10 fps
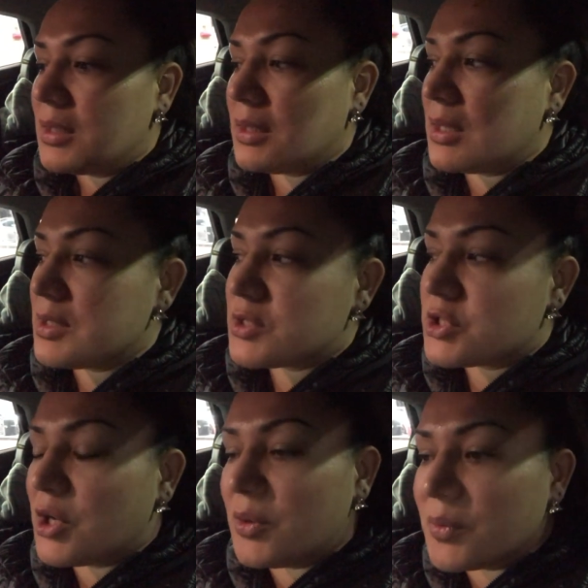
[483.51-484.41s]
like is
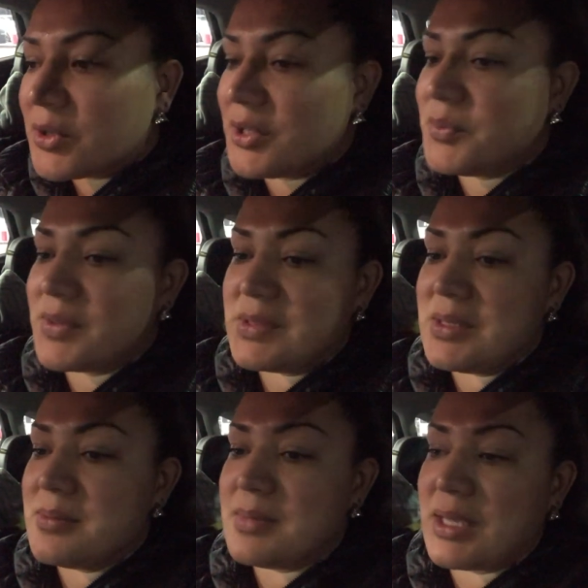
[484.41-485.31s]
so good with
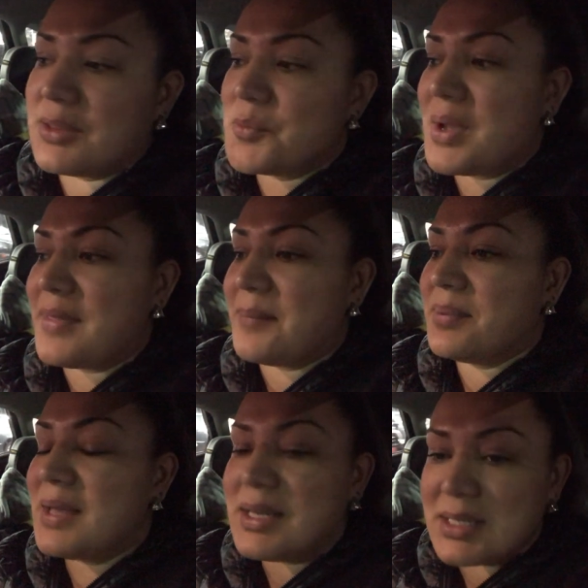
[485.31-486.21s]
them, like the way they
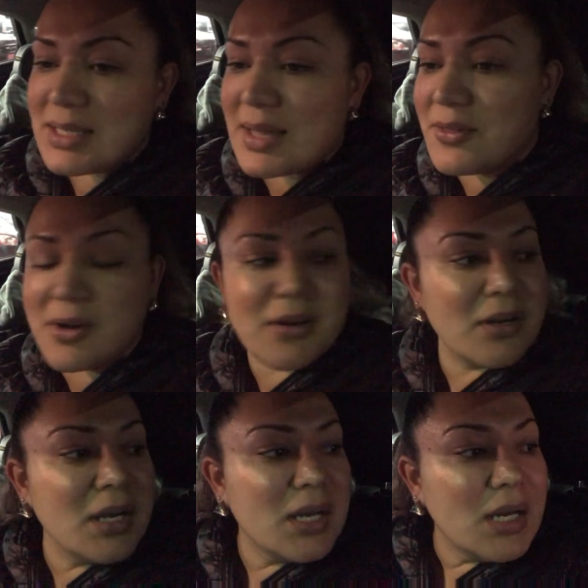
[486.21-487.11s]
play together,